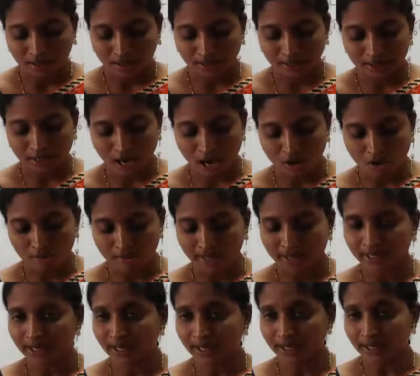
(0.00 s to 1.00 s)
In how
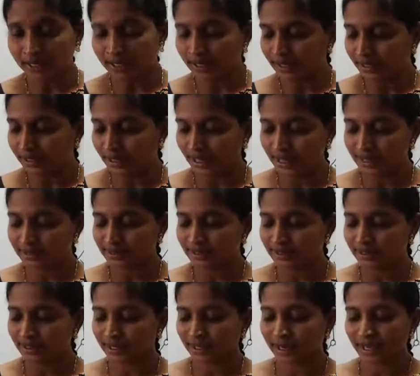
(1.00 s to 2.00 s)
many days
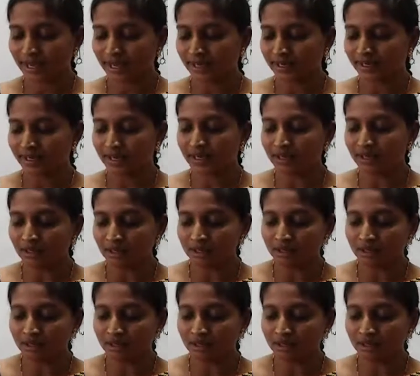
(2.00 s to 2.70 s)
in the calendar?